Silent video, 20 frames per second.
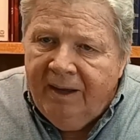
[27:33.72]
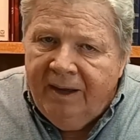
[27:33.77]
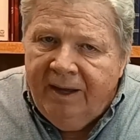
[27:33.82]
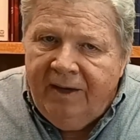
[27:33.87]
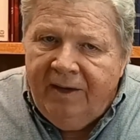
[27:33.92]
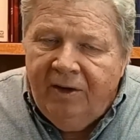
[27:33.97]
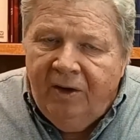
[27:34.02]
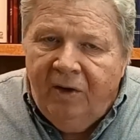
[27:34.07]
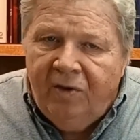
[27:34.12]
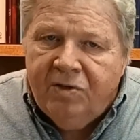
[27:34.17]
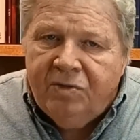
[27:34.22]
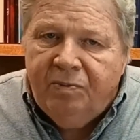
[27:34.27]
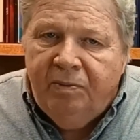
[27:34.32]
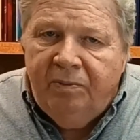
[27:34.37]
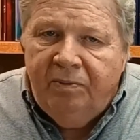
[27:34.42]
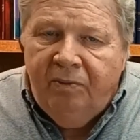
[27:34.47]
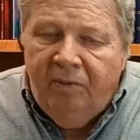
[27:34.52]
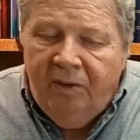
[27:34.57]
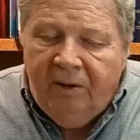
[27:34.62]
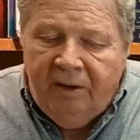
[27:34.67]
He knows
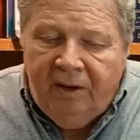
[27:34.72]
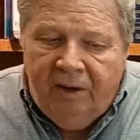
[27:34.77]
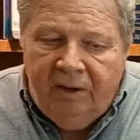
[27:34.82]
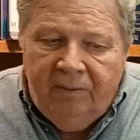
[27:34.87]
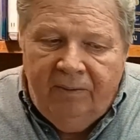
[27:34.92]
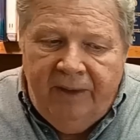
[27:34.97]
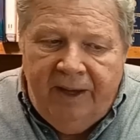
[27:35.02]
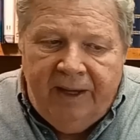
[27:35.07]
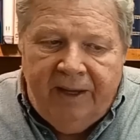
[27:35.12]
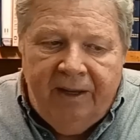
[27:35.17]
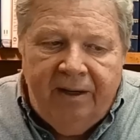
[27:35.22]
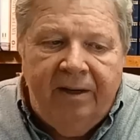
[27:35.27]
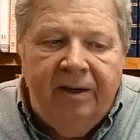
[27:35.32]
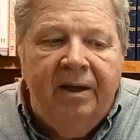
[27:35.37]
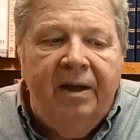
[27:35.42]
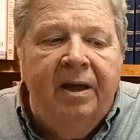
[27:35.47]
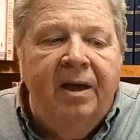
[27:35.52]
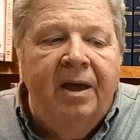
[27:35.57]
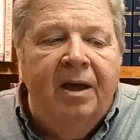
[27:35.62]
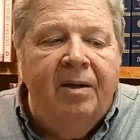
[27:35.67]
we're going to make it,
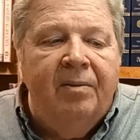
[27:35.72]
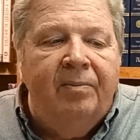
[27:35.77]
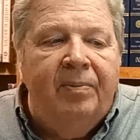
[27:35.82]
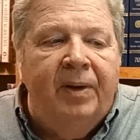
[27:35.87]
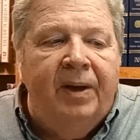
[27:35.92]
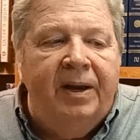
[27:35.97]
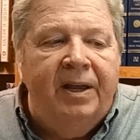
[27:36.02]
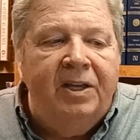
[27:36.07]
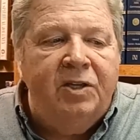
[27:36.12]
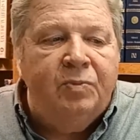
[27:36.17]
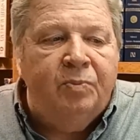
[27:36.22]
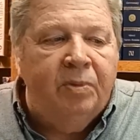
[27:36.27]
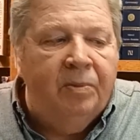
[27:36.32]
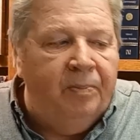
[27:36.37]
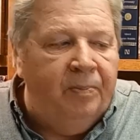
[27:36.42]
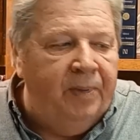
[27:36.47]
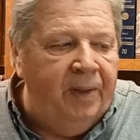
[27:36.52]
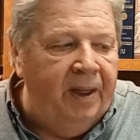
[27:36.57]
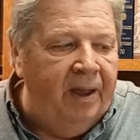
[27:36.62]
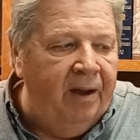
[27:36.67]
but He's
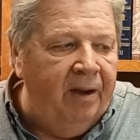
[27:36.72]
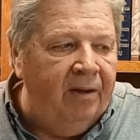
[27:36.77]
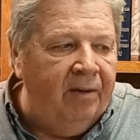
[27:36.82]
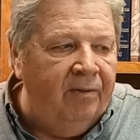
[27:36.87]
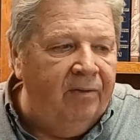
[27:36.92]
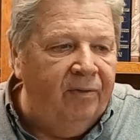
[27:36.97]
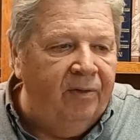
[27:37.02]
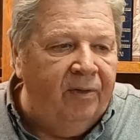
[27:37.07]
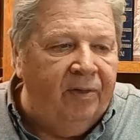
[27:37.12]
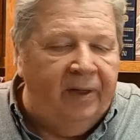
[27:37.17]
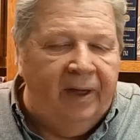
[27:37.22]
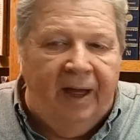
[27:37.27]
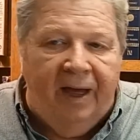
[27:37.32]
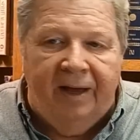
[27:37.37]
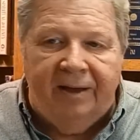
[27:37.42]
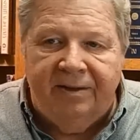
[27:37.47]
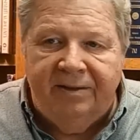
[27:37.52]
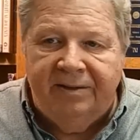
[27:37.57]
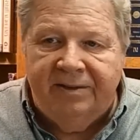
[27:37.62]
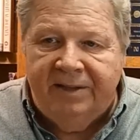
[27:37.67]
prepared for
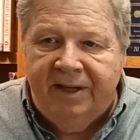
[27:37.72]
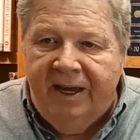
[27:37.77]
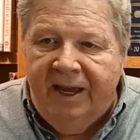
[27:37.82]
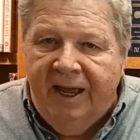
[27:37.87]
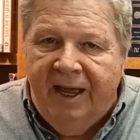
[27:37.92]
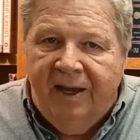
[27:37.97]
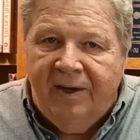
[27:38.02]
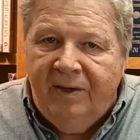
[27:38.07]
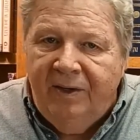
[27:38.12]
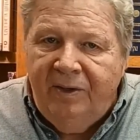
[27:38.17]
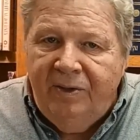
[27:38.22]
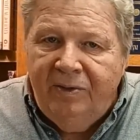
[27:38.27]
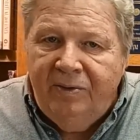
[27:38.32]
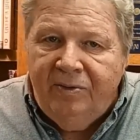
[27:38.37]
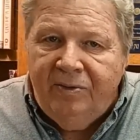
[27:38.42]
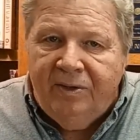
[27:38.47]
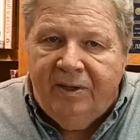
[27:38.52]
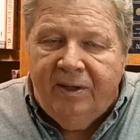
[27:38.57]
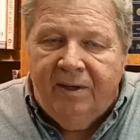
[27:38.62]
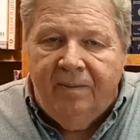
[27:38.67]
that. Say
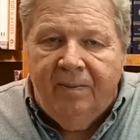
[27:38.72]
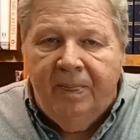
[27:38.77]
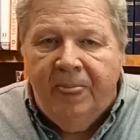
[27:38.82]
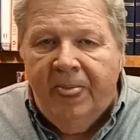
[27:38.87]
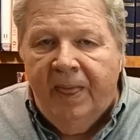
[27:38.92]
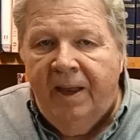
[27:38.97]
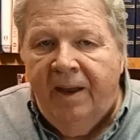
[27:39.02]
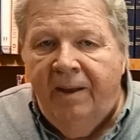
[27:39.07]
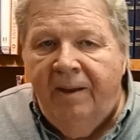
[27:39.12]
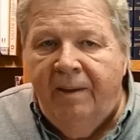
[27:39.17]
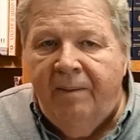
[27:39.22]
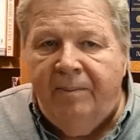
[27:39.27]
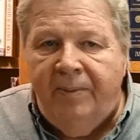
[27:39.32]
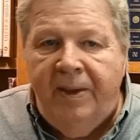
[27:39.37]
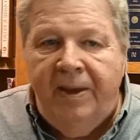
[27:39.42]
hallelujah. hallelujah.